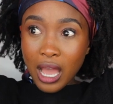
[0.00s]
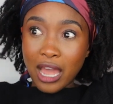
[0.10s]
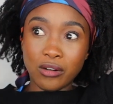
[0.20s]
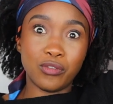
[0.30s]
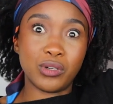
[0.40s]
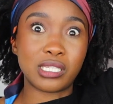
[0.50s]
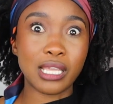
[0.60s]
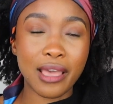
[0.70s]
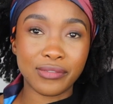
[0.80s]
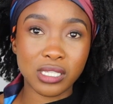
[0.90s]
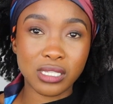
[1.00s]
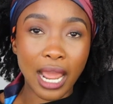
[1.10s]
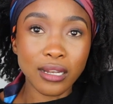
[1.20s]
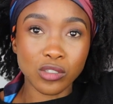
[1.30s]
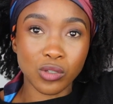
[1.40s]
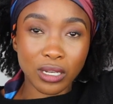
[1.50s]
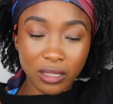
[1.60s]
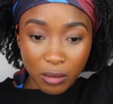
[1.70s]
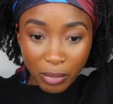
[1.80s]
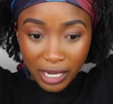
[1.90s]
don't want to say I have standards or
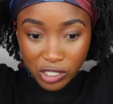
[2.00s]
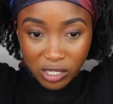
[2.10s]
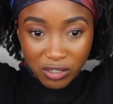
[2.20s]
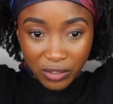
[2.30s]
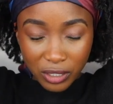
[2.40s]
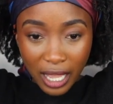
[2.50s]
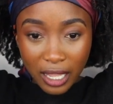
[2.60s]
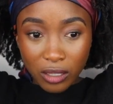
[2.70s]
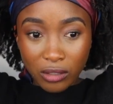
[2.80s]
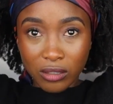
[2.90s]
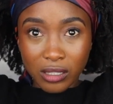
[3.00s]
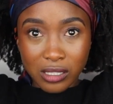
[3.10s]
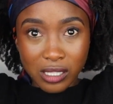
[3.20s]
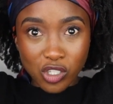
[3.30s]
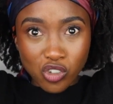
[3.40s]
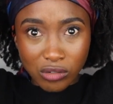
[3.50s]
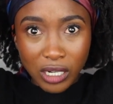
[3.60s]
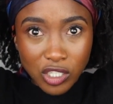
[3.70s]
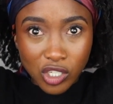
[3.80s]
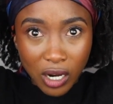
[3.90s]
anything, but I just feel like it's a
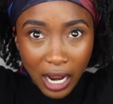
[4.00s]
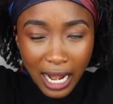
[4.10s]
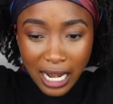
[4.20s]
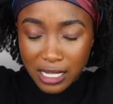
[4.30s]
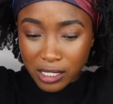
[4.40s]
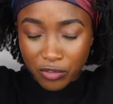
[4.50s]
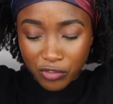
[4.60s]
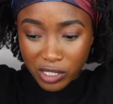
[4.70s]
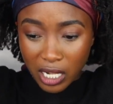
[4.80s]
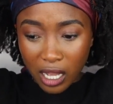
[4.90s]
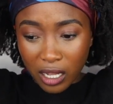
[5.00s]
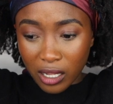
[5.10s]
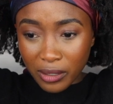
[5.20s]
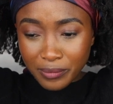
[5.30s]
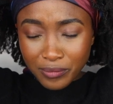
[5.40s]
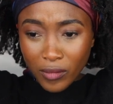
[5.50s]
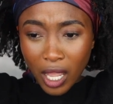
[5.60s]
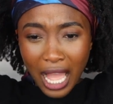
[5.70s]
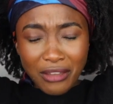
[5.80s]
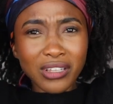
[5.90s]
stranger, unless if it's like
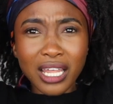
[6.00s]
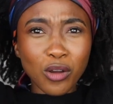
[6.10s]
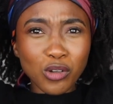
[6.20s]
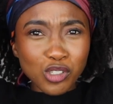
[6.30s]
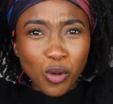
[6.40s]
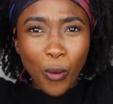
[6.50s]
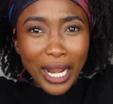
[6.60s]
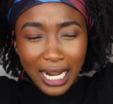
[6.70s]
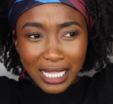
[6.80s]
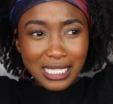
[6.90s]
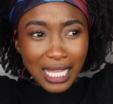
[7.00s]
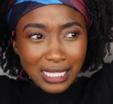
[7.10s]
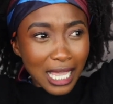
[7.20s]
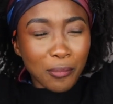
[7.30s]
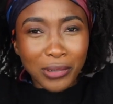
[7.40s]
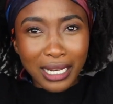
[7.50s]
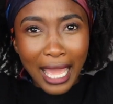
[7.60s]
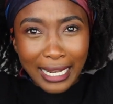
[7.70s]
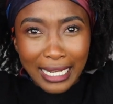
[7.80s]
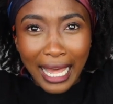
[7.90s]
I feel like also one night stands happen
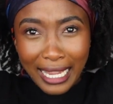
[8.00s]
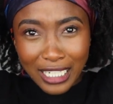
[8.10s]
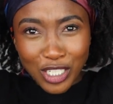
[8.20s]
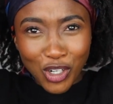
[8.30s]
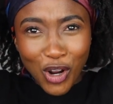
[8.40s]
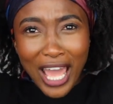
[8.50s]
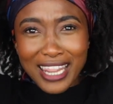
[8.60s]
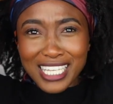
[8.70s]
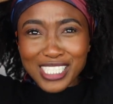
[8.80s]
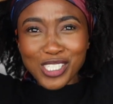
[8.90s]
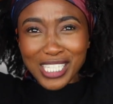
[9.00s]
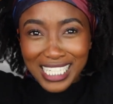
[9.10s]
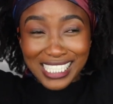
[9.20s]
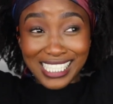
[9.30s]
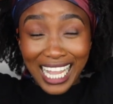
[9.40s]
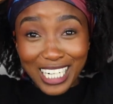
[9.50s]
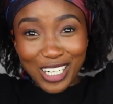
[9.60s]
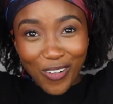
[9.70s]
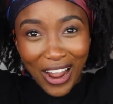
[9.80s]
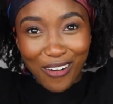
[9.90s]
at night, you know, and this is
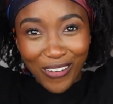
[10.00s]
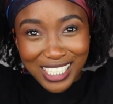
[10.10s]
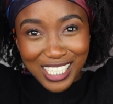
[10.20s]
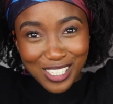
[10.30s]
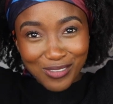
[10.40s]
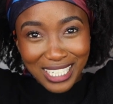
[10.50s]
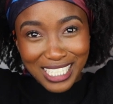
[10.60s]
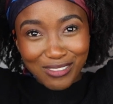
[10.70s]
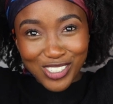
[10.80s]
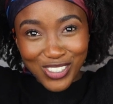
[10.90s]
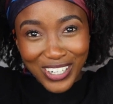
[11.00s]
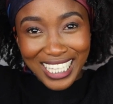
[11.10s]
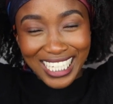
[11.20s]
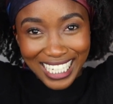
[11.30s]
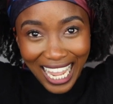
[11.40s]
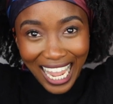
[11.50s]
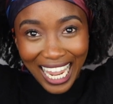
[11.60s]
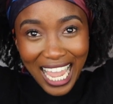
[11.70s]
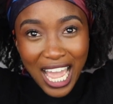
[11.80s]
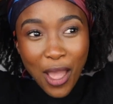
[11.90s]
exactly why I wanted to meet him during the
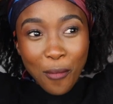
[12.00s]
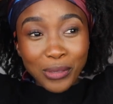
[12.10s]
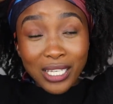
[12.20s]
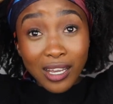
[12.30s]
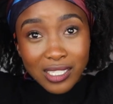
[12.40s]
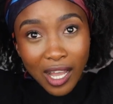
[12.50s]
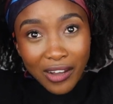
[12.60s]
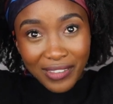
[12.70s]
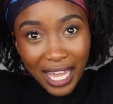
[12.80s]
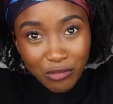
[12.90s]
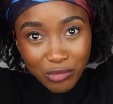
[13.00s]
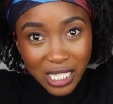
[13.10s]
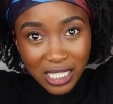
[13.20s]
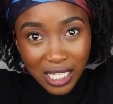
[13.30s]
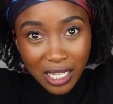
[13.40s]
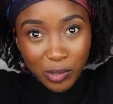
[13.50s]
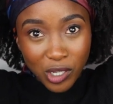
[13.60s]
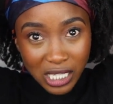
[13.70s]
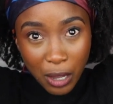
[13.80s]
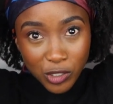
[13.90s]
day, because of that reason,
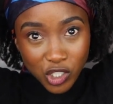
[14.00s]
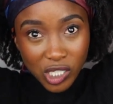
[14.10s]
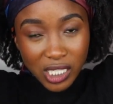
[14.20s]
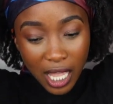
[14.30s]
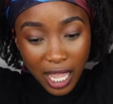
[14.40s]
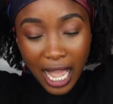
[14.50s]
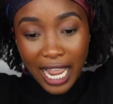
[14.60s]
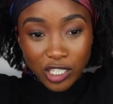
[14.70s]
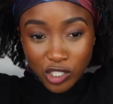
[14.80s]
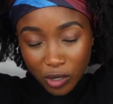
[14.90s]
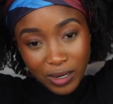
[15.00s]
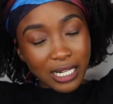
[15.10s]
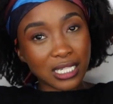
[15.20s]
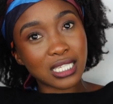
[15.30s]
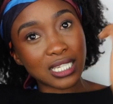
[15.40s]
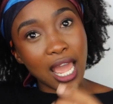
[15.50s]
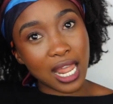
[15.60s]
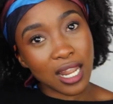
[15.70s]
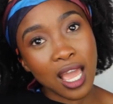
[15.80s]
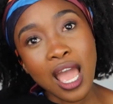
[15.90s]
because I was just like, I don't understand.